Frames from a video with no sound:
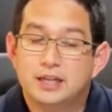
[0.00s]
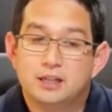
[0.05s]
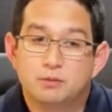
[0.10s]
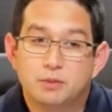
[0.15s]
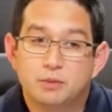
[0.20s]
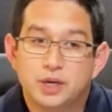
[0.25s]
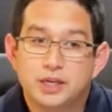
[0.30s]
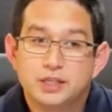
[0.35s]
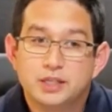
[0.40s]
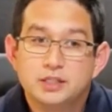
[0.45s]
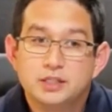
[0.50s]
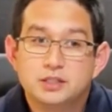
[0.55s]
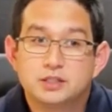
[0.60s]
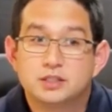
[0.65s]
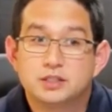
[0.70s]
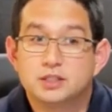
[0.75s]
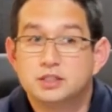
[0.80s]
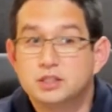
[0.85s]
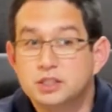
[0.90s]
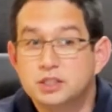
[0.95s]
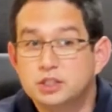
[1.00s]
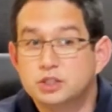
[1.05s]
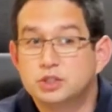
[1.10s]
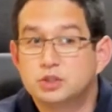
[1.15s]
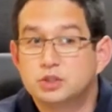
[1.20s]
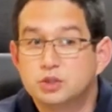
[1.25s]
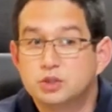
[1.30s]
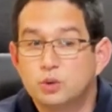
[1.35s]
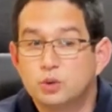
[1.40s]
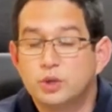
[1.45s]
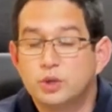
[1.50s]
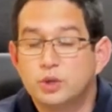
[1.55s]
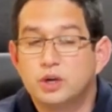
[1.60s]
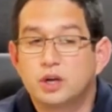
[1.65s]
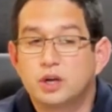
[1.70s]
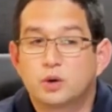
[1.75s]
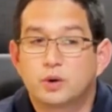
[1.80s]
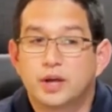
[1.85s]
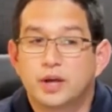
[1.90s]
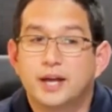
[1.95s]
in the meetings. Indeed, you saw when
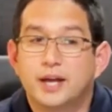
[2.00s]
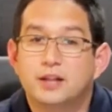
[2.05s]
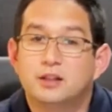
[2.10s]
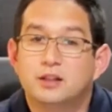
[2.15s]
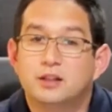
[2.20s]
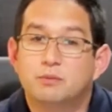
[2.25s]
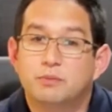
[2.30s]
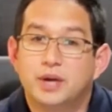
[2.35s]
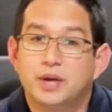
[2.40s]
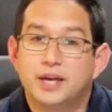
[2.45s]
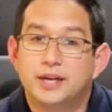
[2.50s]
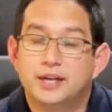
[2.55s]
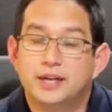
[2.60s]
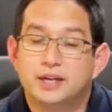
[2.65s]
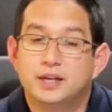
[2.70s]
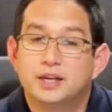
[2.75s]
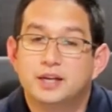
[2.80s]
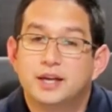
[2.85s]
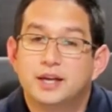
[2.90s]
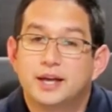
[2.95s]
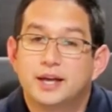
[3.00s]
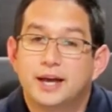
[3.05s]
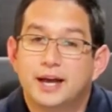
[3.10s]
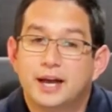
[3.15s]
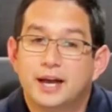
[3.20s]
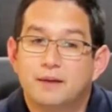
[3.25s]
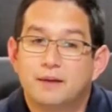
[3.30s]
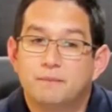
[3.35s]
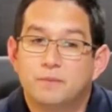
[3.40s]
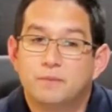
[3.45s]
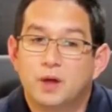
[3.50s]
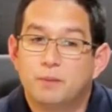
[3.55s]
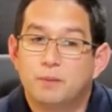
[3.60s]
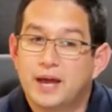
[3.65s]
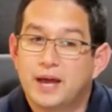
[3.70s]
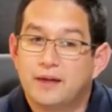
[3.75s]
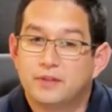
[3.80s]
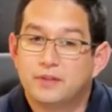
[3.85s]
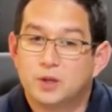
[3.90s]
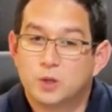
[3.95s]
I created the meeting
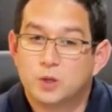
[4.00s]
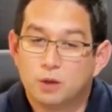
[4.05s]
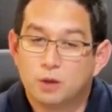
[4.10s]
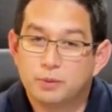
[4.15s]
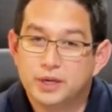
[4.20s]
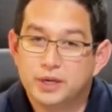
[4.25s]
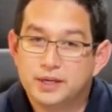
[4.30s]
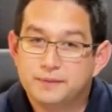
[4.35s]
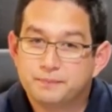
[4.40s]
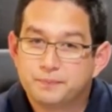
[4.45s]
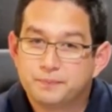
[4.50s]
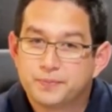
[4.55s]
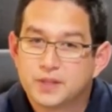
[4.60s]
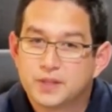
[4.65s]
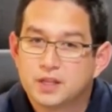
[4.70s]
about the lobby.